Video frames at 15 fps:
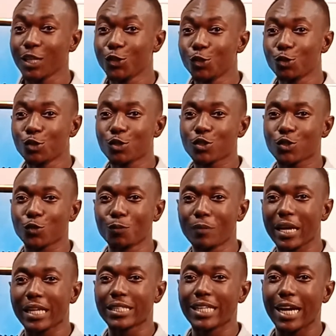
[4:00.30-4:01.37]
used to
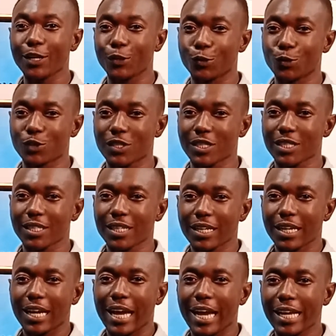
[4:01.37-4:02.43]
make diodes,
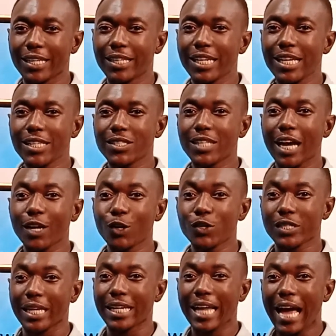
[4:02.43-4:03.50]
and these
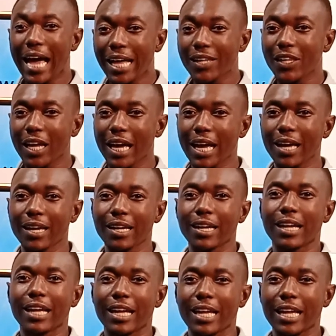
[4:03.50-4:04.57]
diodes and other
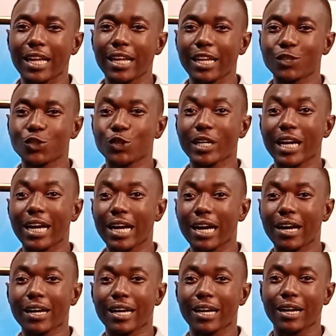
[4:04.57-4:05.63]

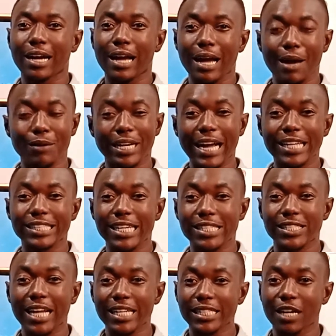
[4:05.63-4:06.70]
electrical gadgets
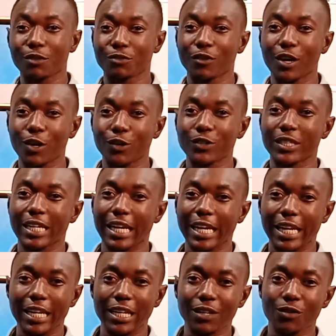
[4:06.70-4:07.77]
that are found
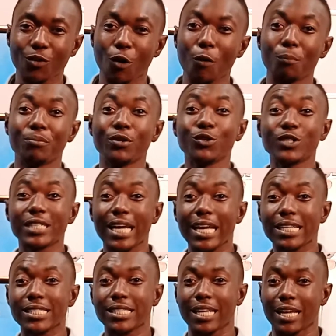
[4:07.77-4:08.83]
in
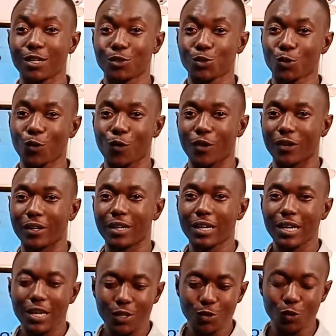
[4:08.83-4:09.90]
computers and so on.
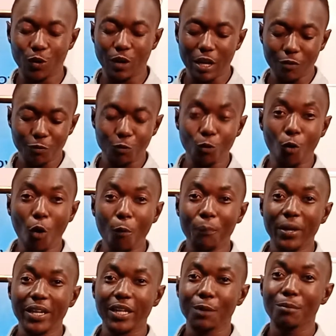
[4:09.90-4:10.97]
So if you
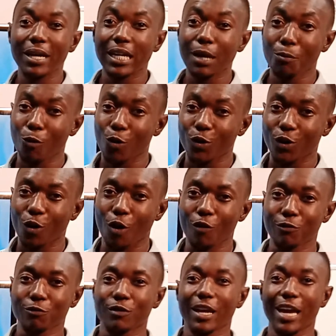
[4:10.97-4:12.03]
open the motherboard
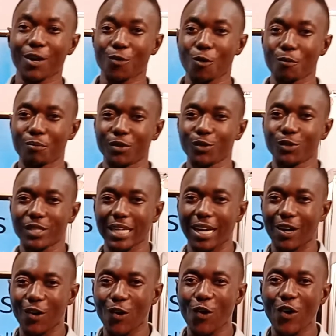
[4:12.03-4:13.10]
of a
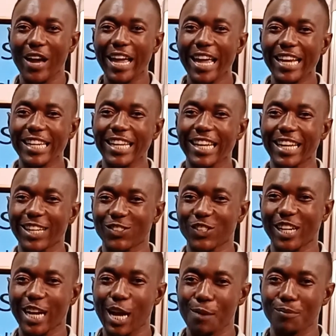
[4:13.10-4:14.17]
computer or any
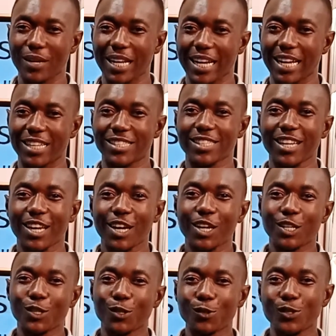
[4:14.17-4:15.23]
electrical appliance,
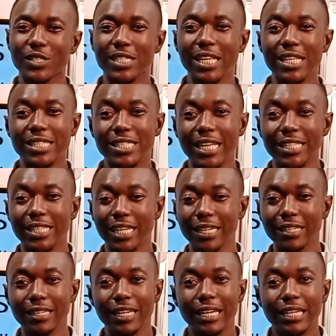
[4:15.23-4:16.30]
you will see
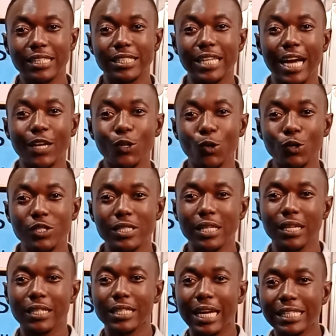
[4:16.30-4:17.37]
certain
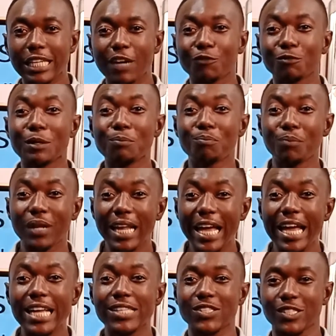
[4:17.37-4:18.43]
diodes that have been
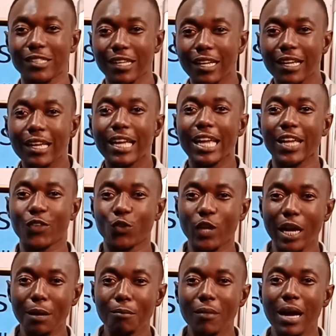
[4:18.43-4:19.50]
placed in
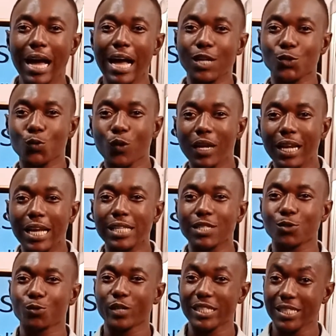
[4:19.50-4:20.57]
them, as well
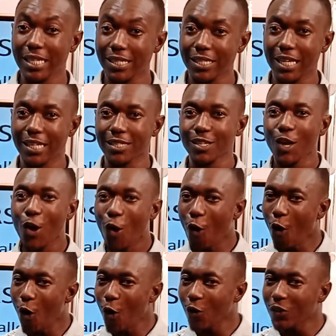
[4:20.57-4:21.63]
as resistors.
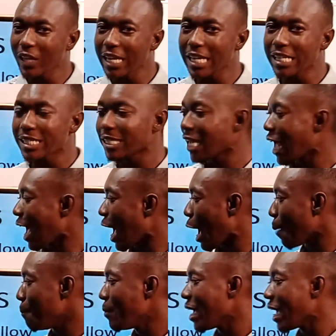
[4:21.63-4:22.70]
All these
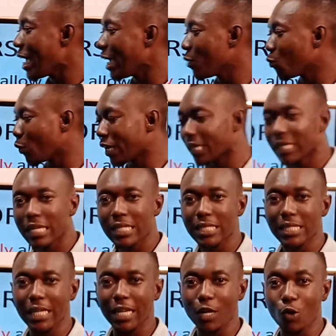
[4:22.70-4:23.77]
are made with
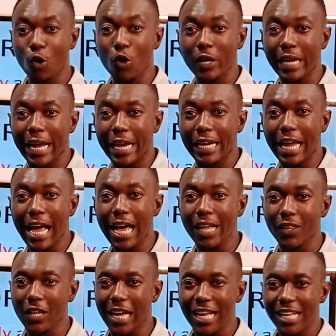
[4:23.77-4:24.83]
silicon and
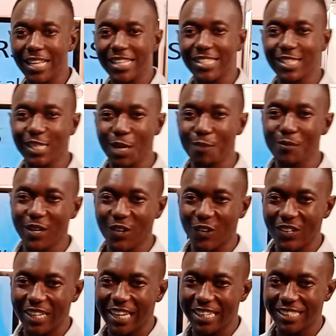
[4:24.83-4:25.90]
other
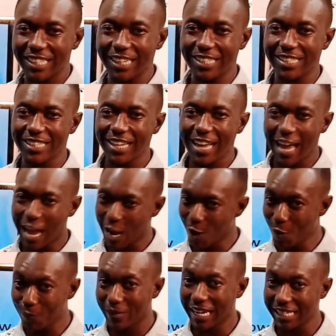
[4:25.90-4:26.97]
semiconductors. I
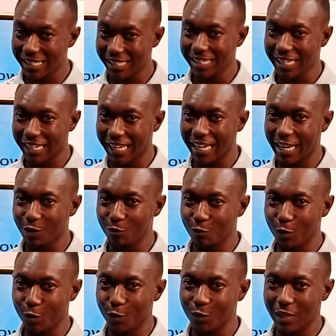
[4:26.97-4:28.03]
hope that is clear
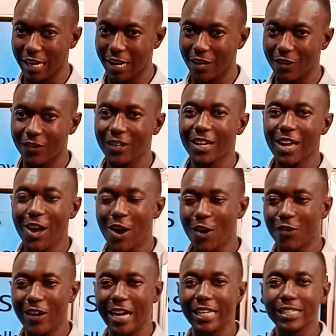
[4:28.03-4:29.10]
for you now. All
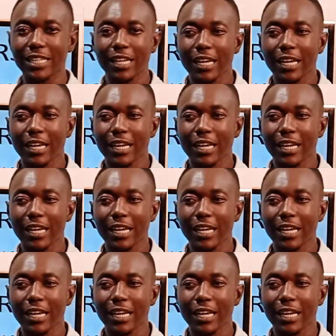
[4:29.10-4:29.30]
right.